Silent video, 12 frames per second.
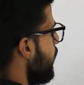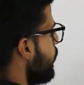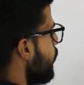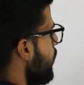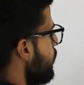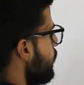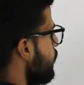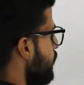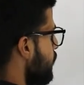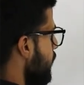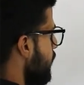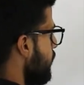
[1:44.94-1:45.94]
and 1,
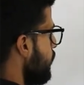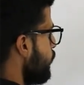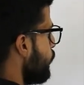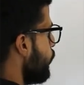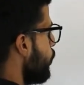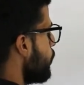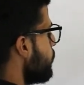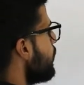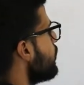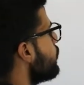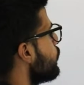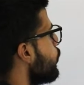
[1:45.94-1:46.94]
15. 4 plus